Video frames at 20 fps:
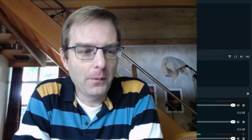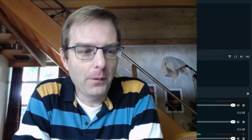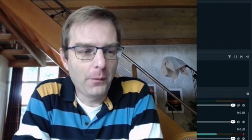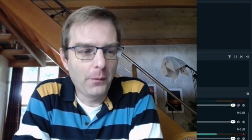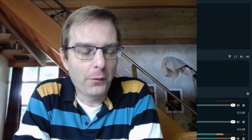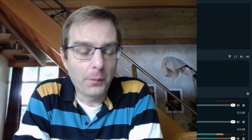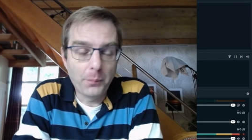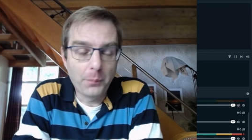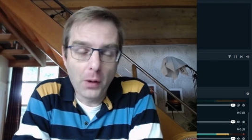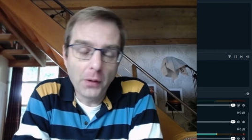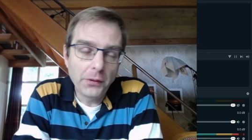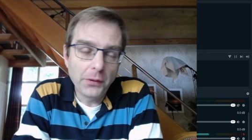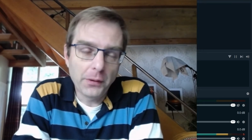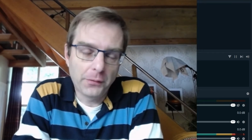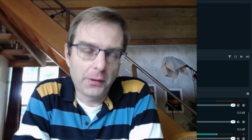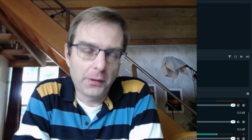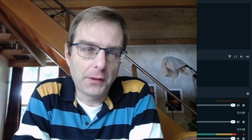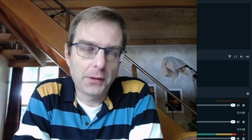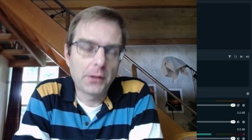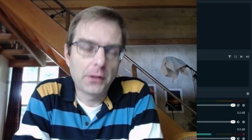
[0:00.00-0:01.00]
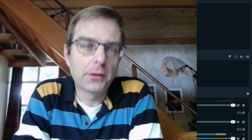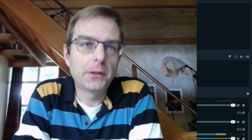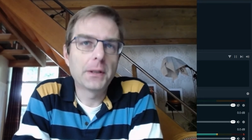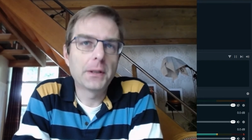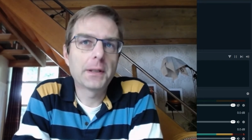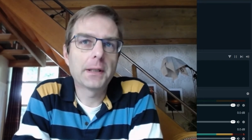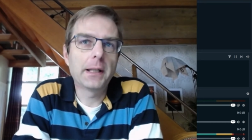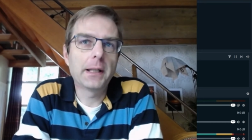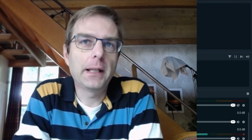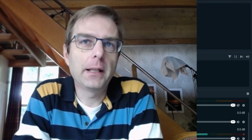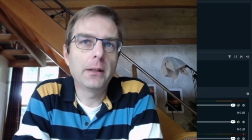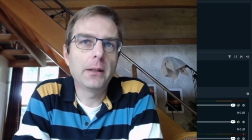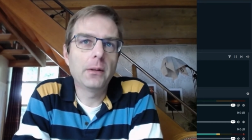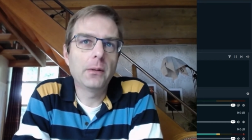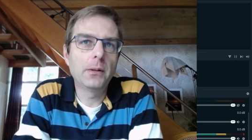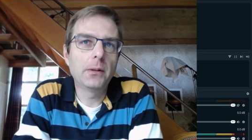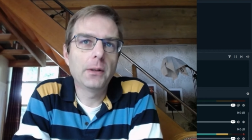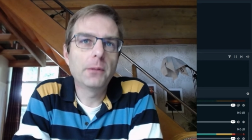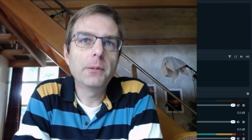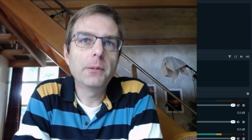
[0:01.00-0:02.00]
for both of us, you could say
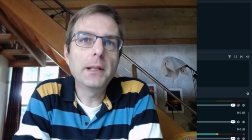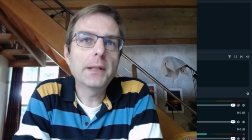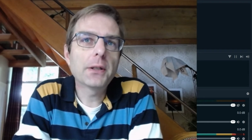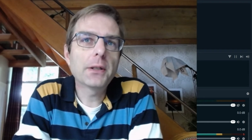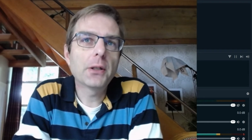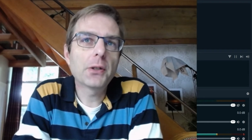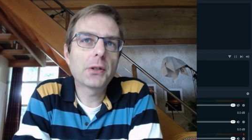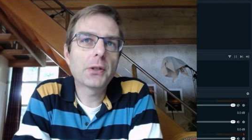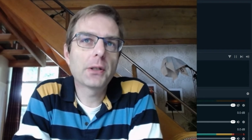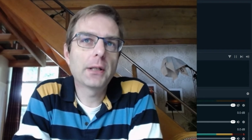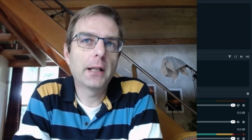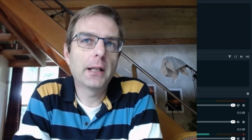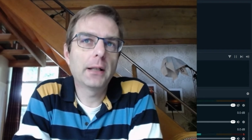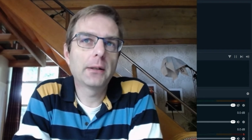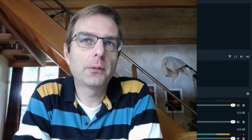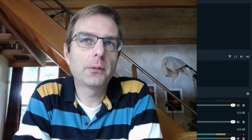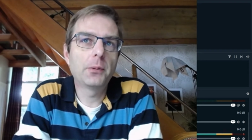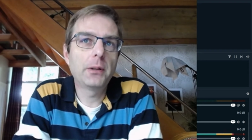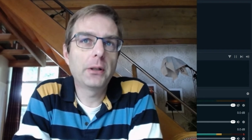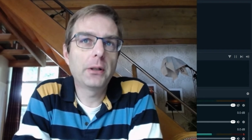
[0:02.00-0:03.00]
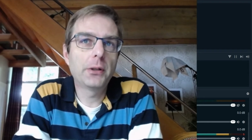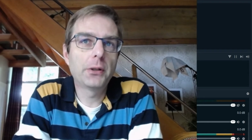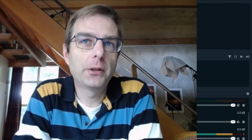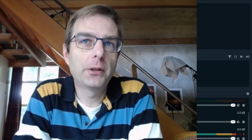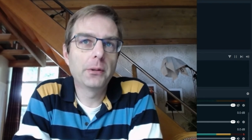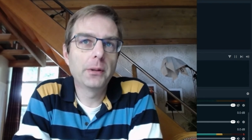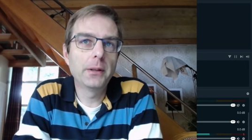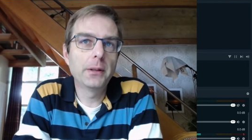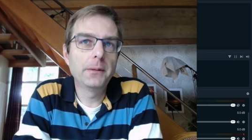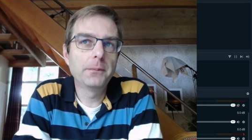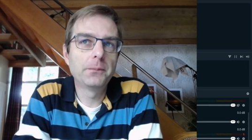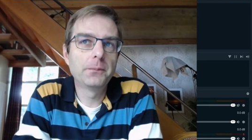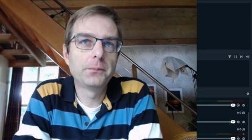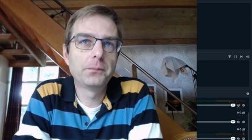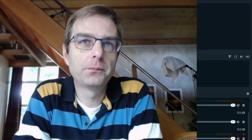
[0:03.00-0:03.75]
the research that we are doing,